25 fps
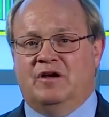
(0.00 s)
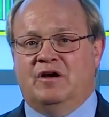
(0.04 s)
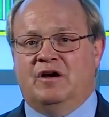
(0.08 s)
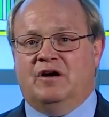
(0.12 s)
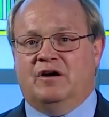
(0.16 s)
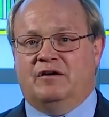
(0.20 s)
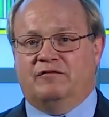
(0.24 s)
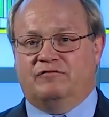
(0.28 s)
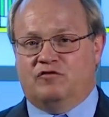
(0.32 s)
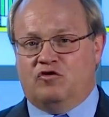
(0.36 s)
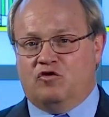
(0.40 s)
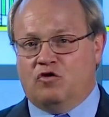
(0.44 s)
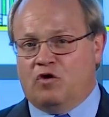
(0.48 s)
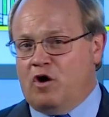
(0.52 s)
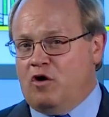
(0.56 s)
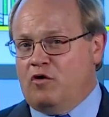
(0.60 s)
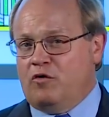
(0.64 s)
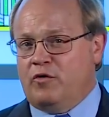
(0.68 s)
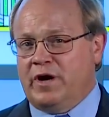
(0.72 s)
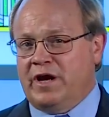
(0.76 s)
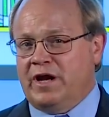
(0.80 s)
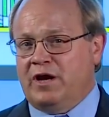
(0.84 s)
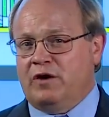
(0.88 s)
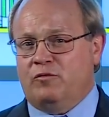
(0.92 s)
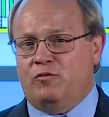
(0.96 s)
of
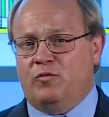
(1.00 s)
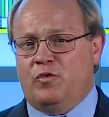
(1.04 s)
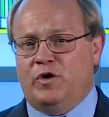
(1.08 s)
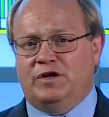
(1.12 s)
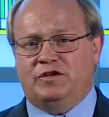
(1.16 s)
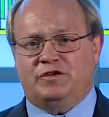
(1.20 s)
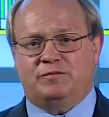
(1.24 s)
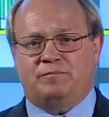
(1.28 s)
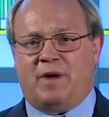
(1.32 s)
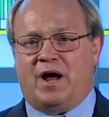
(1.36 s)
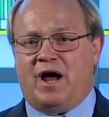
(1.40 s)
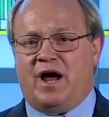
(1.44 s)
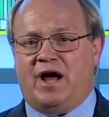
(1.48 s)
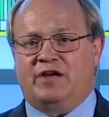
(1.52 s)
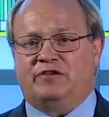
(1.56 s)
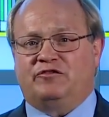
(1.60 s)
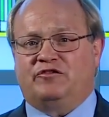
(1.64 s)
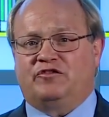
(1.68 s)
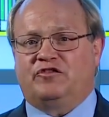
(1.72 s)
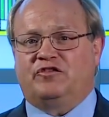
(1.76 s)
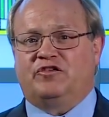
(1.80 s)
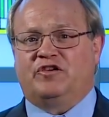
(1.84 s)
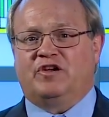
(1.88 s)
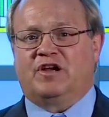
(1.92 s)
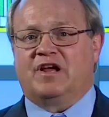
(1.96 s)
growing
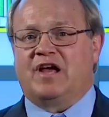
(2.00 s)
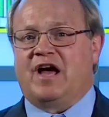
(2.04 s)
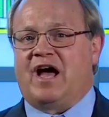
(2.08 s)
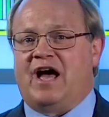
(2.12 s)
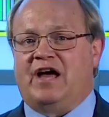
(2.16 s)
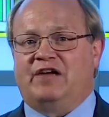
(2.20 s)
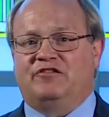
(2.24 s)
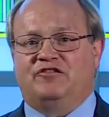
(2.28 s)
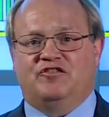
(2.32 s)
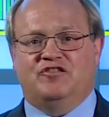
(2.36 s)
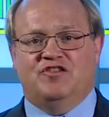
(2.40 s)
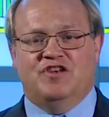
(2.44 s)
response to God's